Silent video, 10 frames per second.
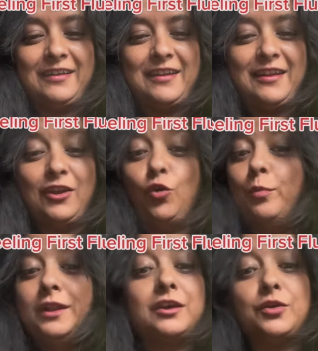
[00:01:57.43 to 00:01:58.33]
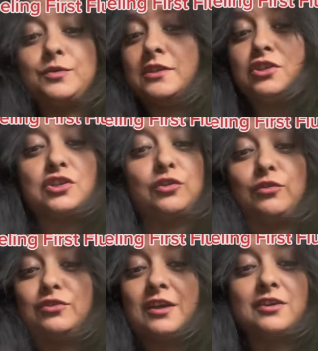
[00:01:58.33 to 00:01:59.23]
No milk goes
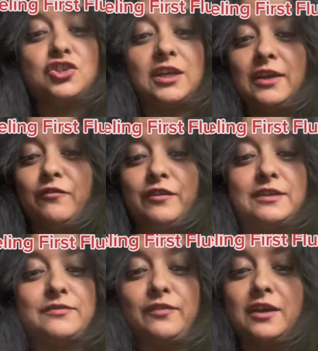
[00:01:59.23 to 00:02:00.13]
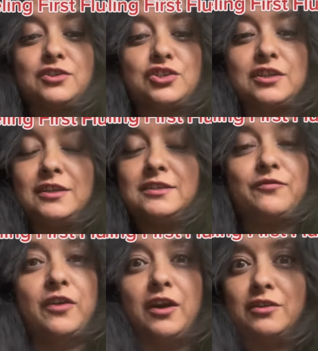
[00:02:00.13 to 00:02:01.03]
into Darjeeling first flush. It's
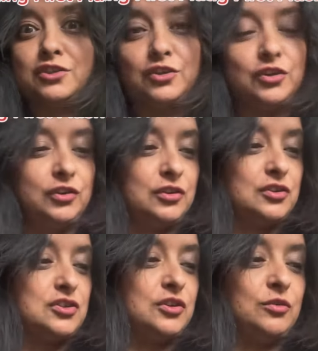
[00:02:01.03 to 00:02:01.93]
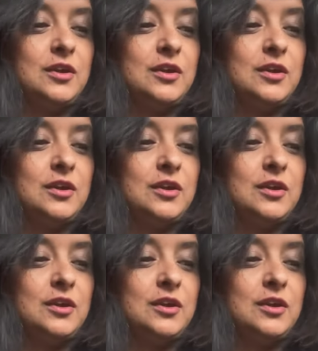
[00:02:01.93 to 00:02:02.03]
far too good to